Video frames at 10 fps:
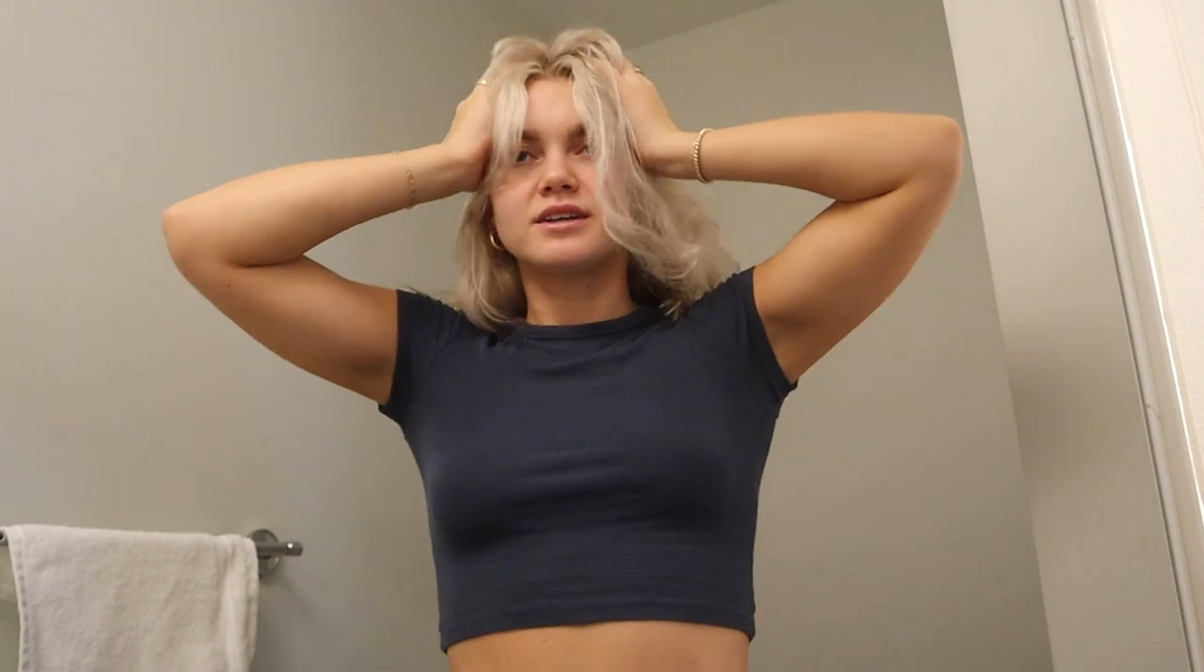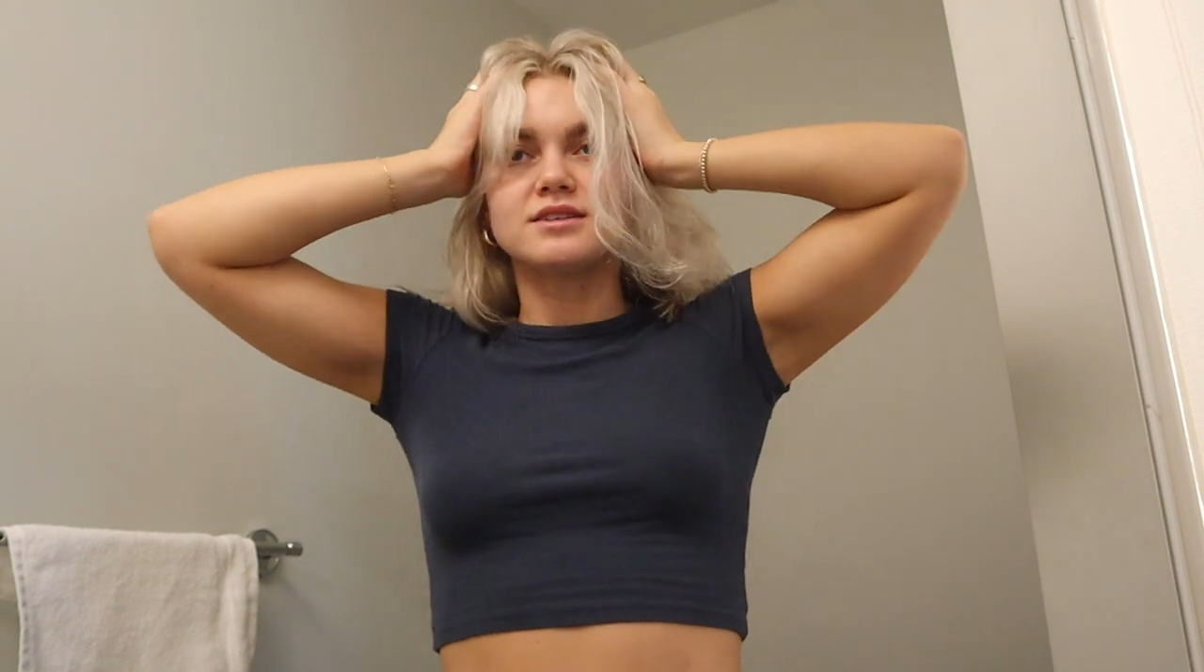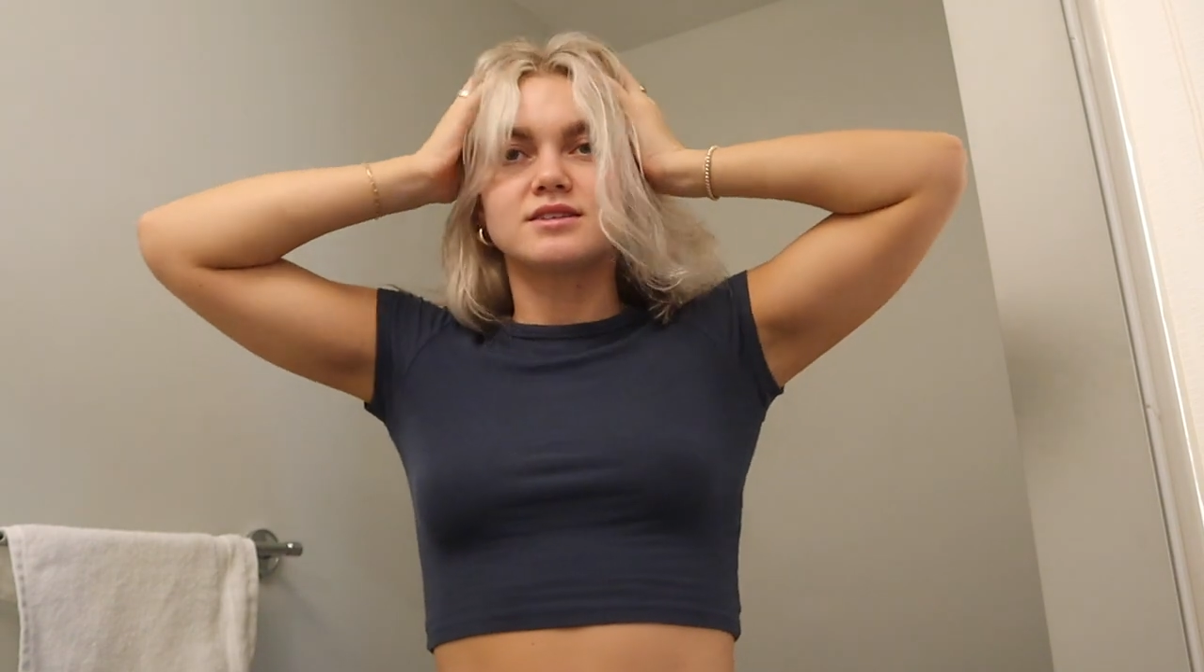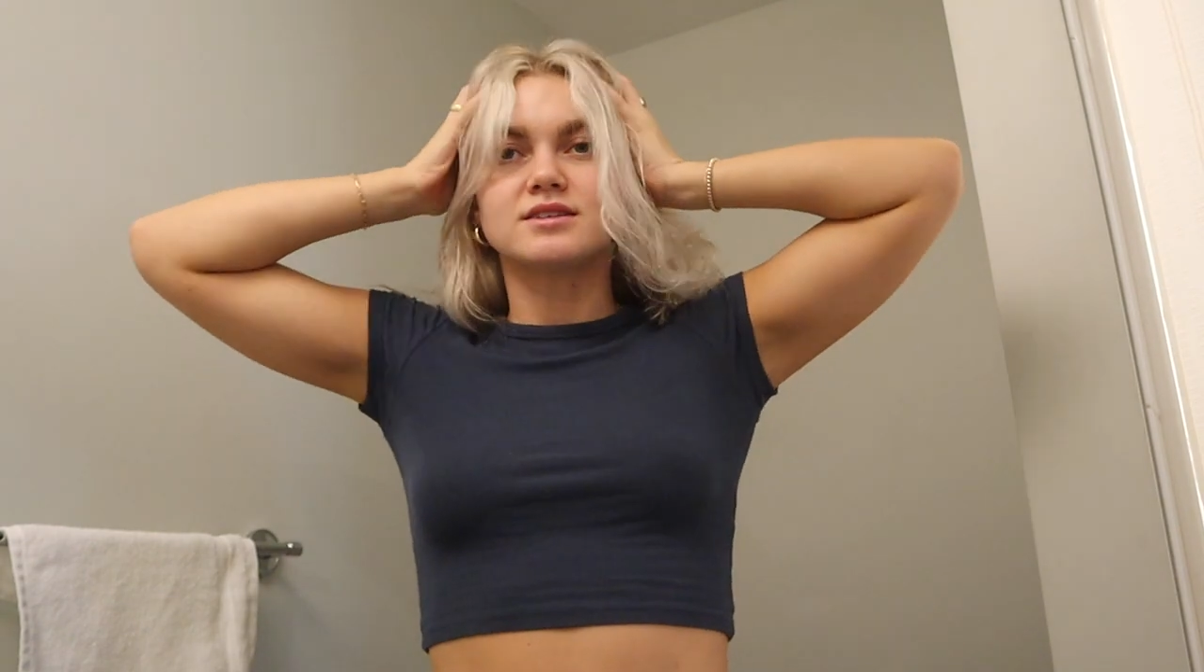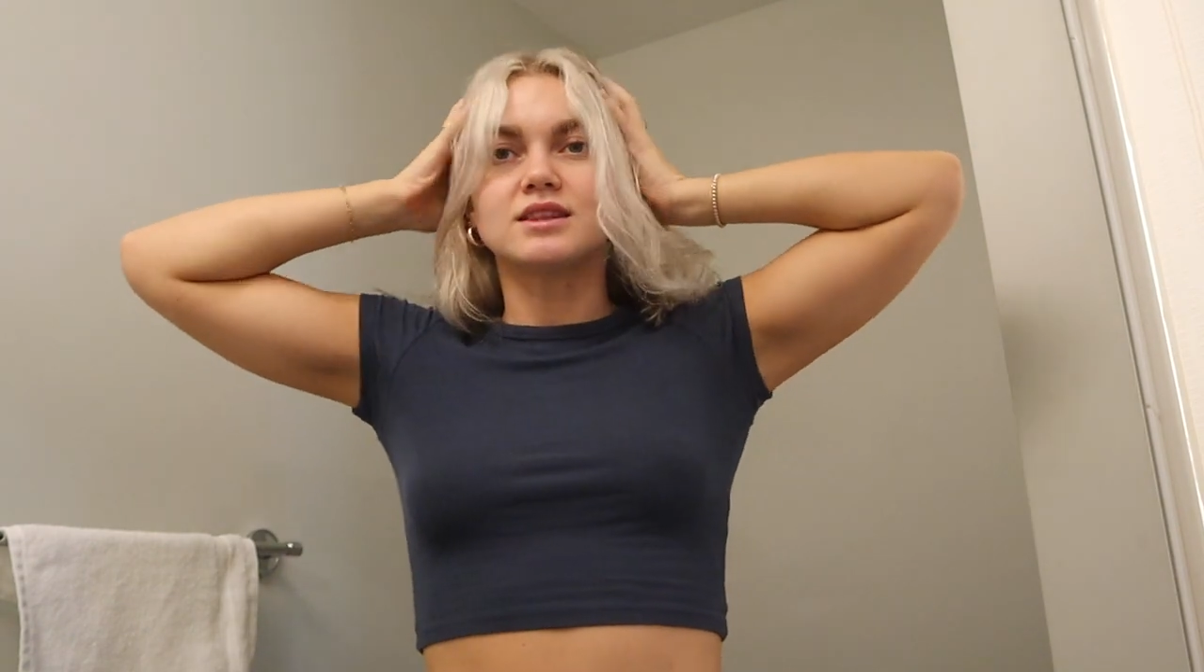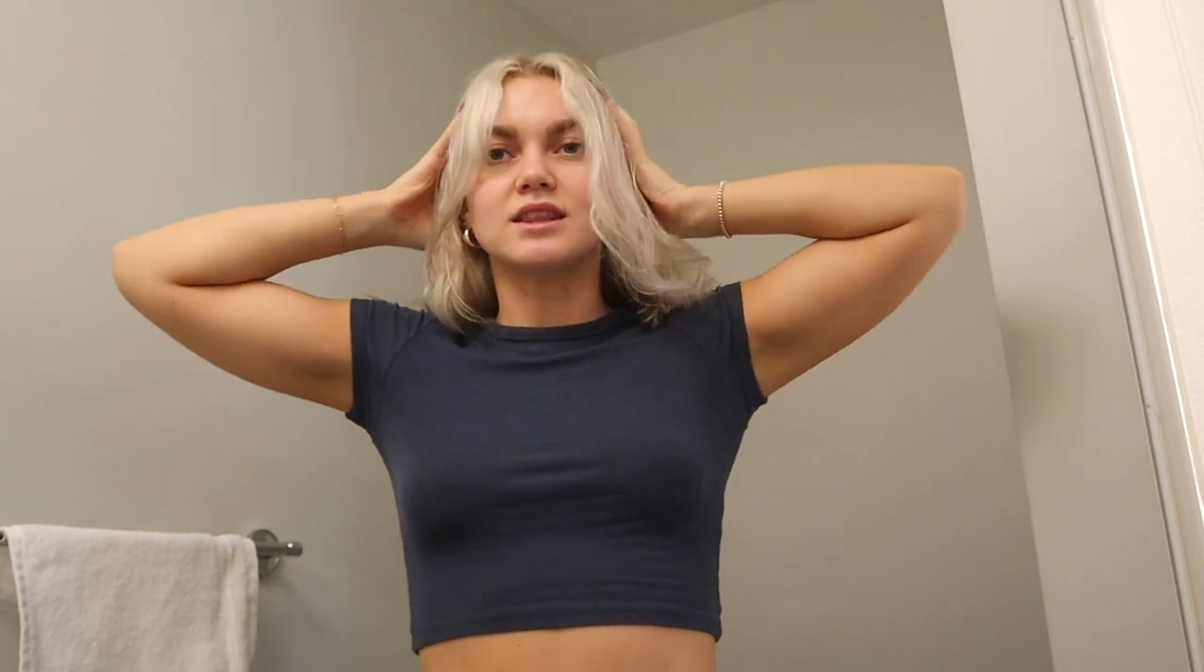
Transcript: is